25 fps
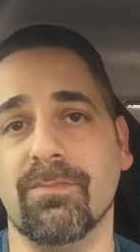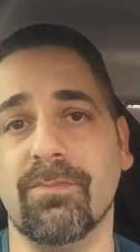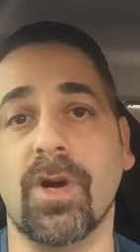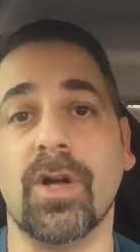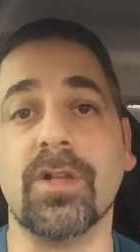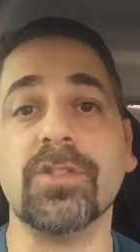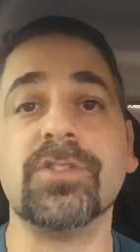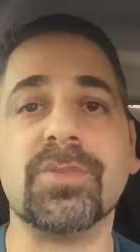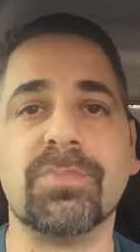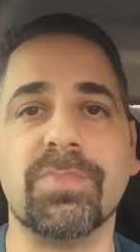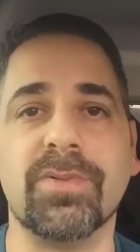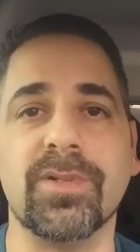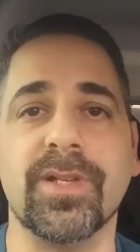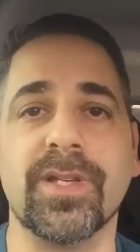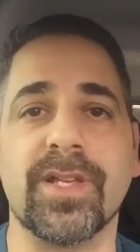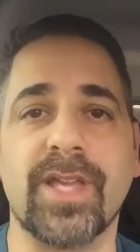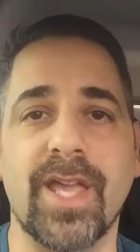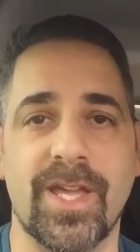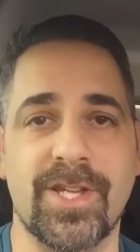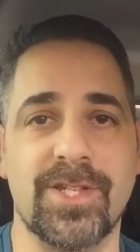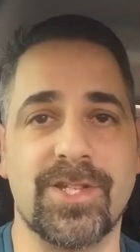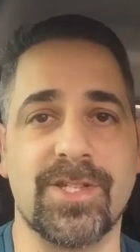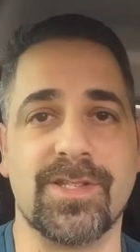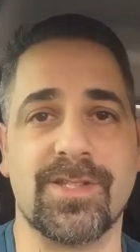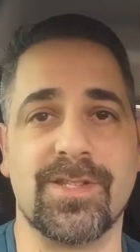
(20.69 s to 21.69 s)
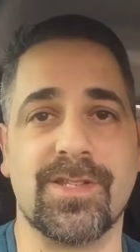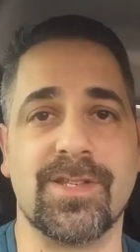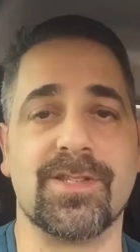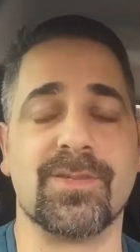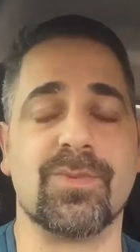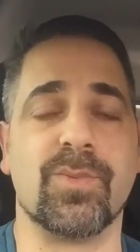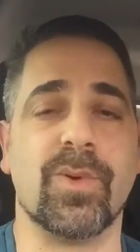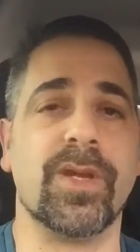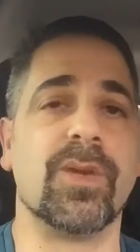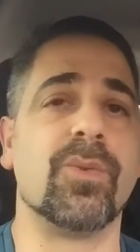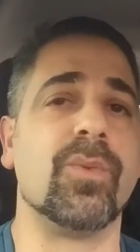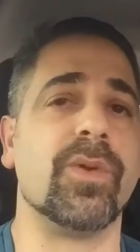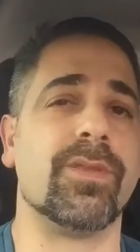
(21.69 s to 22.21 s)
on multiple occasions
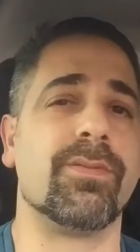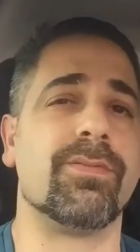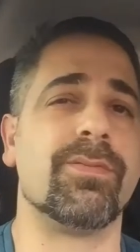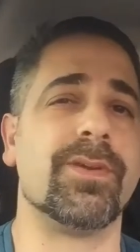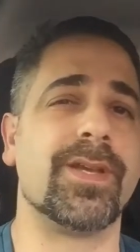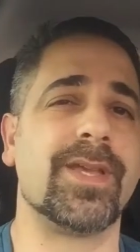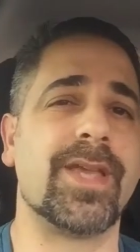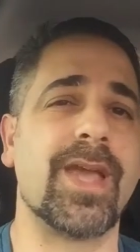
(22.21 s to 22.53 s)
this week with